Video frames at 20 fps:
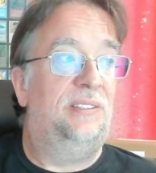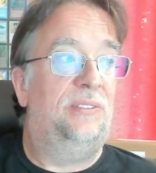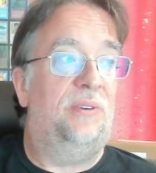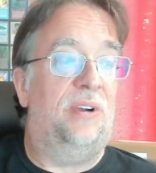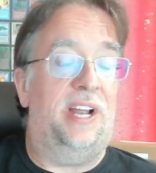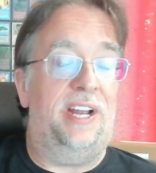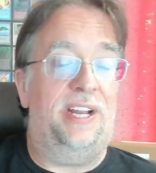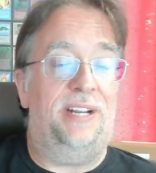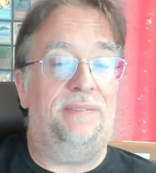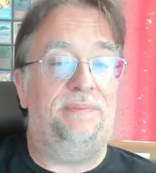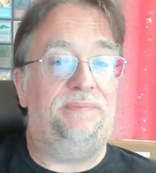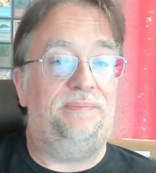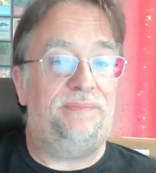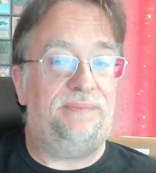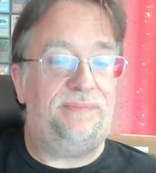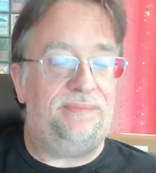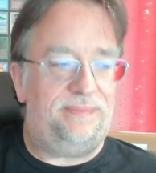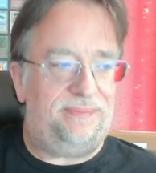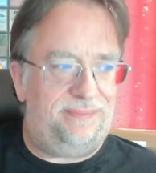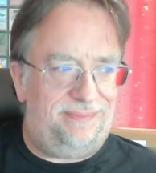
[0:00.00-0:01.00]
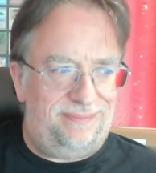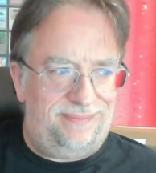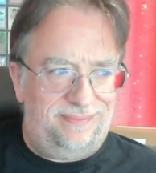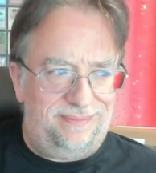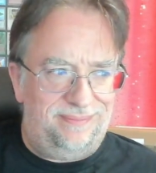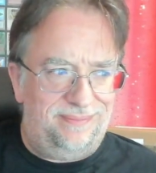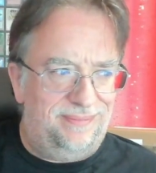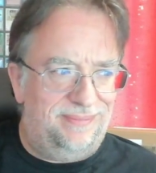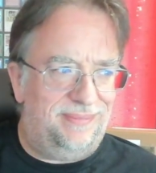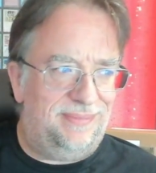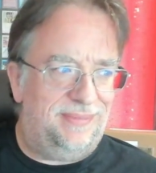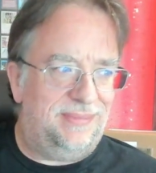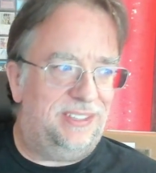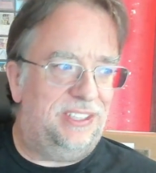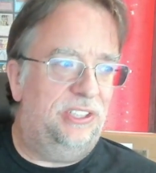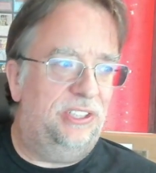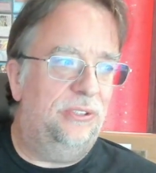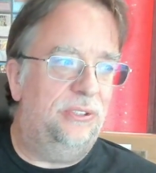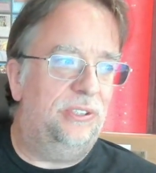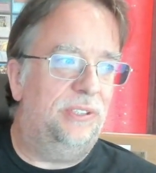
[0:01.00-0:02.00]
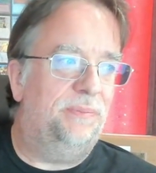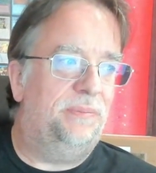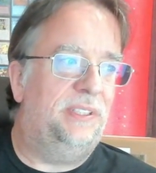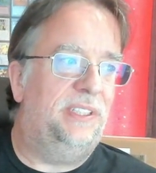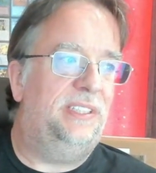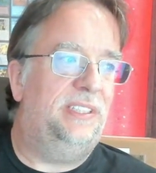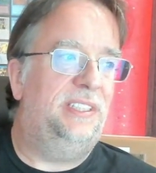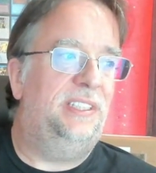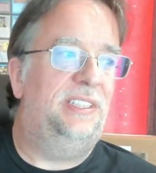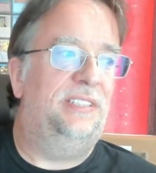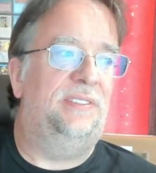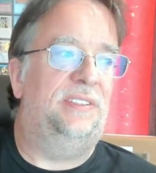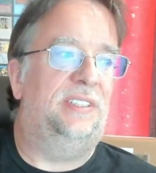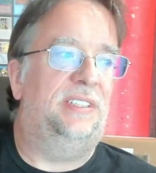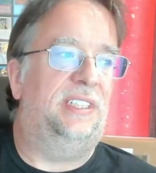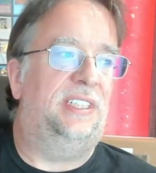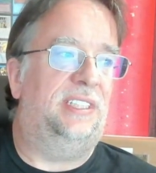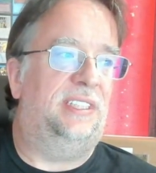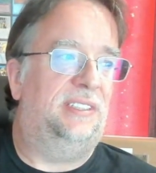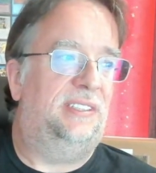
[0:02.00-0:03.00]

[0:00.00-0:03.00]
right? 2 completely different things.